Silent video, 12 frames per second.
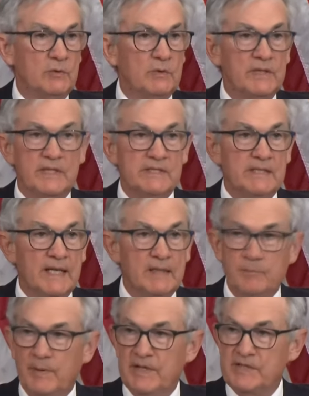nor is
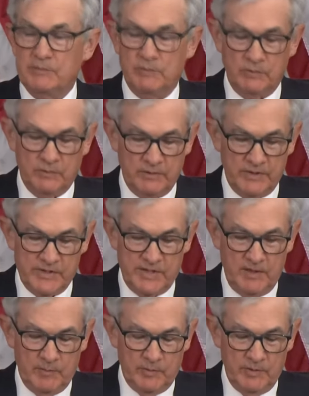that possible or
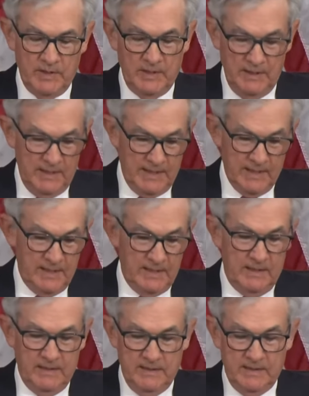desirable. And
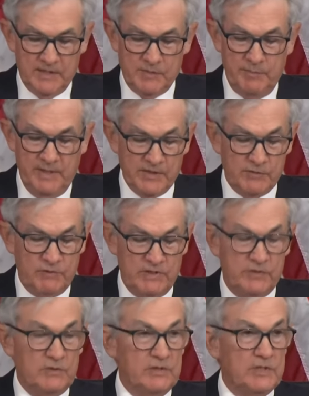I think as Ben's
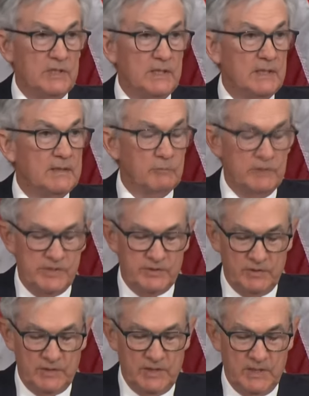research and
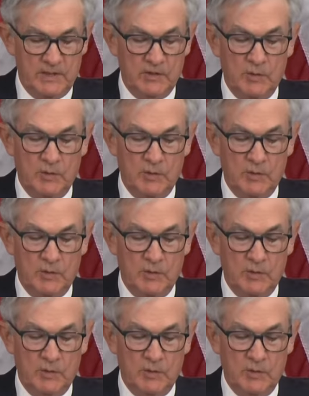the